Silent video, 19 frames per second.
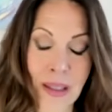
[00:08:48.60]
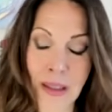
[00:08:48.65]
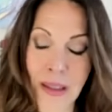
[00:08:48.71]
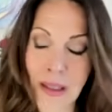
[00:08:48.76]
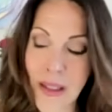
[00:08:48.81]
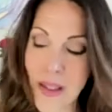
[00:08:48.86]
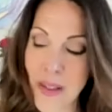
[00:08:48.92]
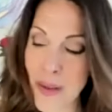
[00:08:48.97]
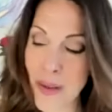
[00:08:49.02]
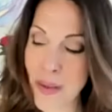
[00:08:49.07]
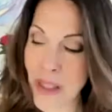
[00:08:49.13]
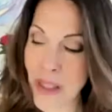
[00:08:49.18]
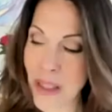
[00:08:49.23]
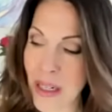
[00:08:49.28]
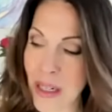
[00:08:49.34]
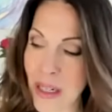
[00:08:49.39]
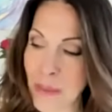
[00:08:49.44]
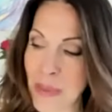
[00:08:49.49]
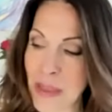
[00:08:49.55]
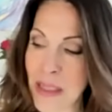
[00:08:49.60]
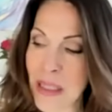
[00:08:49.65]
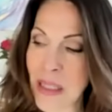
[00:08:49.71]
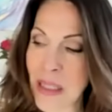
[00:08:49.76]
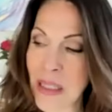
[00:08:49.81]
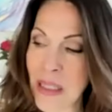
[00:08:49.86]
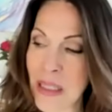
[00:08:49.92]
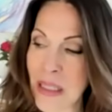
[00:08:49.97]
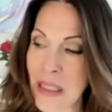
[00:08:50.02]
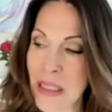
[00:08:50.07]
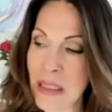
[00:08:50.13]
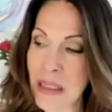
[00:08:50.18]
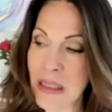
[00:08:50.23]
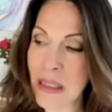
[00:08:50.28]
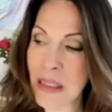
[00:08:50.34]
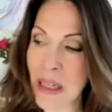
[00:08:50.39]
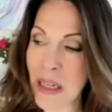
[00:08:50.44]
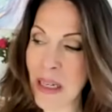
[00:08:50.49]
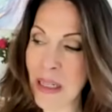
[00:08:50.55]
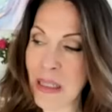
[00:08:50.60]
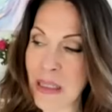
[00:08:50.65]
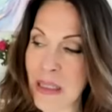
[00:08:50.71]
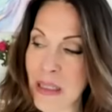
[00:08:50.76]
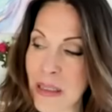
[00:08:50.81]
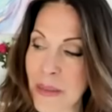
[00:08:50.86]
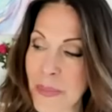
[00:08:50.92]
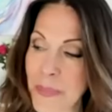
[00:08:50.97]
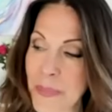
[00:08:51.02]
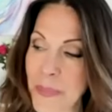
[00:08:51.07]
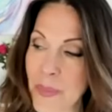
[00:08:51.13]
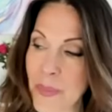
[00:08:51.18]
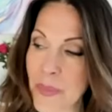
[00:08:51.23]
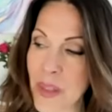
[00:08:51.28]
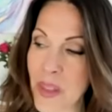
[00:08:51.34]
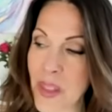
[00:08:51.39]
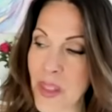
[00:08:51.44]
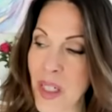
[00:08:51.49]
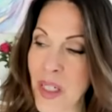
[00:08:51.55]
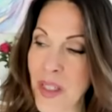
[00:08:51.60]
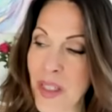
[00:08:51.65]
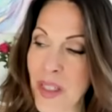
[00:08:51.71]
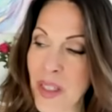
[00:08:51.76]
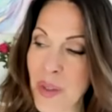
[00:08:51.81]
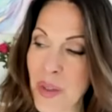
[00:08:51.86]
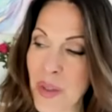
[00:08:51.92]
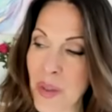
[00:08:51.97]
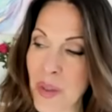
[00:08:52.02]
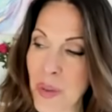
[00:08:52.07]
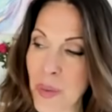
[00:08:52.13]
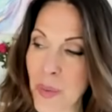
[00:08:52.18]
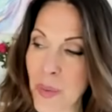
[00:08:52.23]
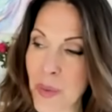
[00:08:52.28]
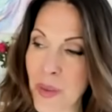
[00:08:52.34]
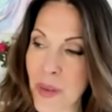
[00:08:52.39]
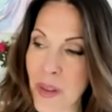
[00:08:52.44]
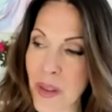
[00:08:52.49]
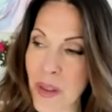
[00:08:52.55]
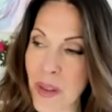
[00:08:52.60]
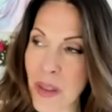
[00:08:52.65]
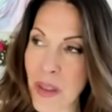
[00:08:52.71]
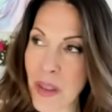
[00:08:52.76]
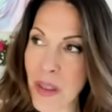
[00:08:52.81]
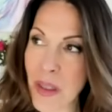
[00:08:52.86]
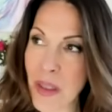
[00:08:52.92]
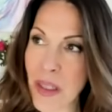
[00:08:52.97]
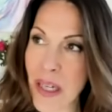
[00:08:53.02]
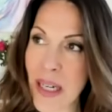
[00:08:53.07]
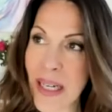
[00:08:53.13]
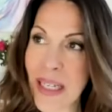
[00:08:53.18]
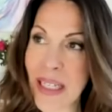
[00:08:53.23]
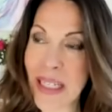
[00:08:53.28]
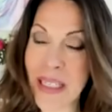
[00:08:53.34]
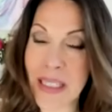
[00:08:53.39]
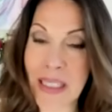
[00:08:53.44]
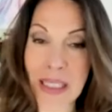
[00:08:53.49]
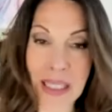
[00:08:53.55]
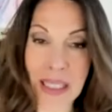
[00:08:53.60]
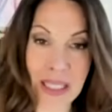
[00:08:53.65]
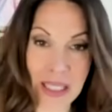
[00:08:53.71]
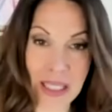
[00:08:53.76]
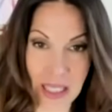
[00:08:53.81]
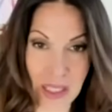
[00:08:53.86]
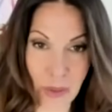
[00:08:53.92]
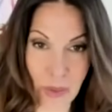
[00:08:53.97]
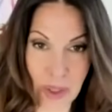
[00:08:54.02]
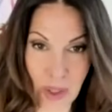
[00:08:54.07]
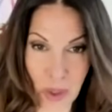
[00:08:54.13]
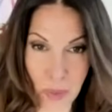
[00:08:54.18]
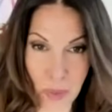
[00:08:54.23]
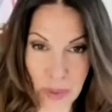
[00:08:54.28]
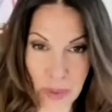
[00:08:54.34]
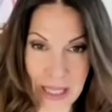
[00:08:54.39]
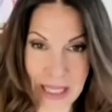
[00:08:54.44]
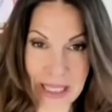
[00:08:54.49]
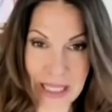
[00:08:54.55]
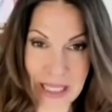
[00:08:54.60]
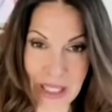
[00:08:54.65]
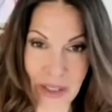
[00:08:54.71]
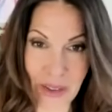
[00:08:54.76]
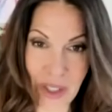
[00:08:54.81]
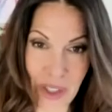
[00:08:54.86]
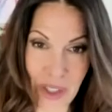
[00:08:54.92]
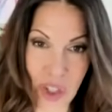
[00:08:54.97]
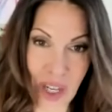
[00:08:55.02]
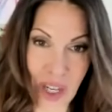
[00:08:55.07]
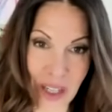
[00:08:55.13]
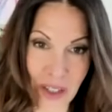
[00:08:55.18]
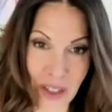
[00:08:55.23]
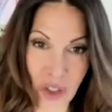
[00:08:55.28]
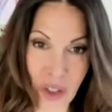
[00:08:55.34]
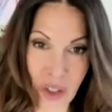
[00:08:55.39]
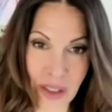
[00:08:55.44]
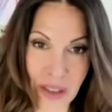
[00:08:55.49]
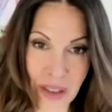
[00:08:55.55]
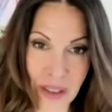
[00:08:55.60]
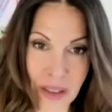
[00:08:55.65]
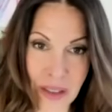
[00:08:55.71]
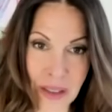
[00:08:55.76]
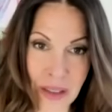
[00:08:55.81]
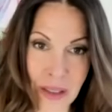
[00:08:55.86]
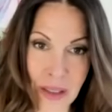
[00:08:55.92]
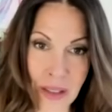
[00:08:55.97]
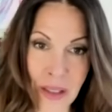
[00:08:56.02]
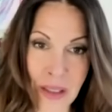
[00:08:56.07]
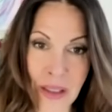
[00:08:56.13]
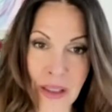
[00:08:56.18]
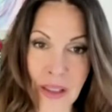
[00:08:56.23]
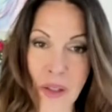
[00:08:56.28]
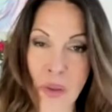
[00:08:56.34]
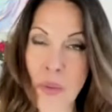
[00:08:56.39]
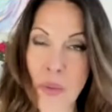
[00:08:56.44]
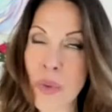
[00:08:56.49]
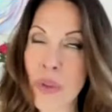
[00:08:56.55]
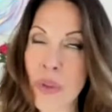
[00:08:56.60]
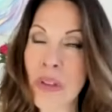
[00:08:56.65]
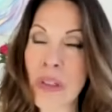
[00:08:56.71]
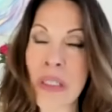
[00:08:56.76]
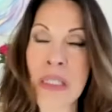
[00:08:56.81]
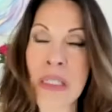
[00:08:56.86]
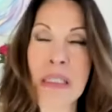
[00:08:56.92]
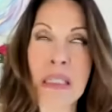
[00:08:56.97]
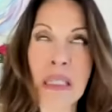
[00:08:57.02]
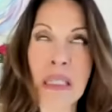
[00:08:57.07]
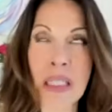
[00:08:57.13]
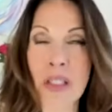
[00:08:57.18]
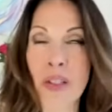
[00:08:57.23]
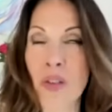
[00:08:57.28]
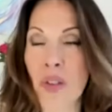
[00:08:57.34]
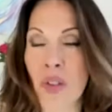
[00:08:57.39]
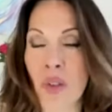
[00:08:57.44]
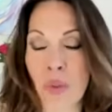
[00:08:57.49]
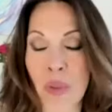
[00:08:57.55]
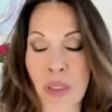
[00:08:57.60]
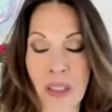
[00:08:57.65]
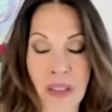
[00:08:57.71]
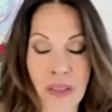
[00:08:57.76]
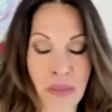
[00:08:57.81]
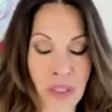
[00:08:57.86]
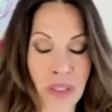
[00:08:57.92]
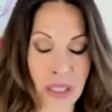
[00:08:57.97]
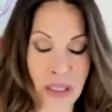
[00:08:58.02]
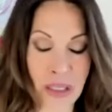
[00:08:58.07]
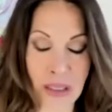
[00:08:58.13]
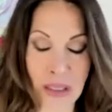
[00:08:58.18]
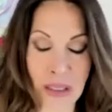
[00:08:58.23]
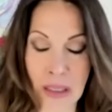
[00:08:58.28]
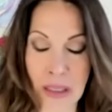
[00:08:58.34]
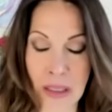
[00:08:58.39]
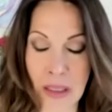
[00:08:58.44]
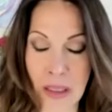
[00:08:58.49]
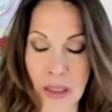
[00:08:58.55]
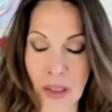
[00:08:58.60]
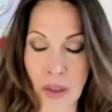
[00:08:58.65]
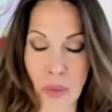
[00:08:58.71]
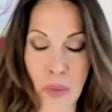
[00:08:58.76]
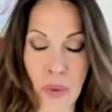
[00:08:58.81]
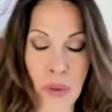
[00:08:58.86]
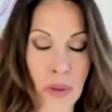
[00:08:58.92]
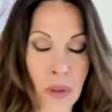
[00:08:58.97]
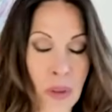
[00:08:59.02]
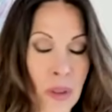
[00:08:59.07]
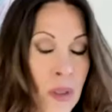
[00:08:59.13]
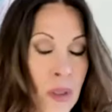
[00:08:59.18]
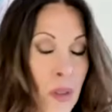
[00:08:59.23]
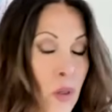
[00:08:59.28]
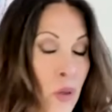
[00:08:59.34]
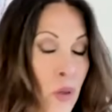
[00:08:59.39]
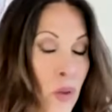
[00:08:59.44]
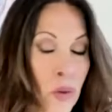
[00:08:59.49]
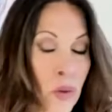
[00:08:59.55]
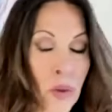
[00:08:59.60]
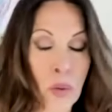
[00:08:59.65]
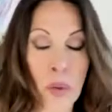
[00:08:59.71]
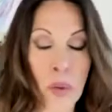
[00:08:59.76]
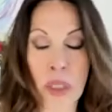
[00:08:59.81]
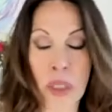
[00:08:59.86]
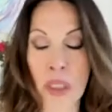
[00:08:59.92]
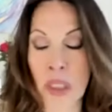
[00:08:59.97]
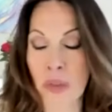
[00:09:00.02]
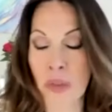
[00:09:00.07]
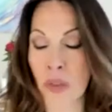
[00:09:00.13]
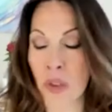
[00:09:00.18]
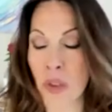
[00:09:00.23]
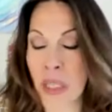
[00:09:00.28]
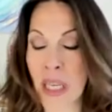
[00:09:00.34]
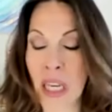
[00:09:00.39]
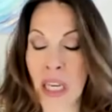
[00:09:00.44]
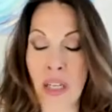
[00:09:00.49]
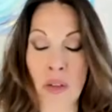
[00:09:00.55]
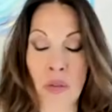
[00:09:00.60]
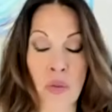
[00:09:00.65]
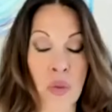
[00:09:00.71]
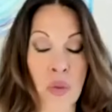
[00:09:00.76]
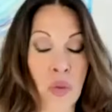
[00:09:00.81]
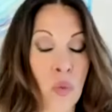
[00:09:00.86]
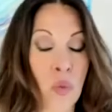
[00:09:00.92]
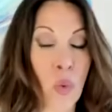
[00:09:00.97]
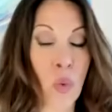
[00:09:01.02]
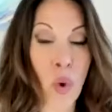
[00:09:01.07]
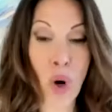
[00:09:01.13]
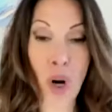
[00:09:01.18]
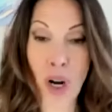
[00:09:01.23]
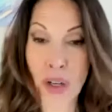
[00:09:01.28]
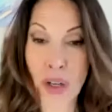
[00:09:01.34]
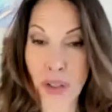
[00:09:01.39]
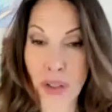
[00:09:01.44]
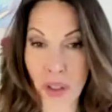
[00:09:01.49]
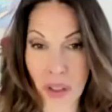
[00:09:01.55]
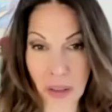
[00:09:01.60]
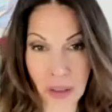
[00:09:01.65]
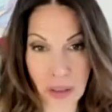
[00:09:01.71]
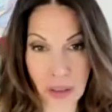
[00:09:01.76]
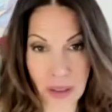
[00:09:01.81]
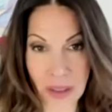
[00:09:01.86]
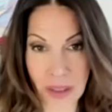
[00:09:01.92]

The other thing that I'm seeing is that on the earth, Gaia is continuing her planetary changes. There will continue to be events with earthquakes, volcanoes, water,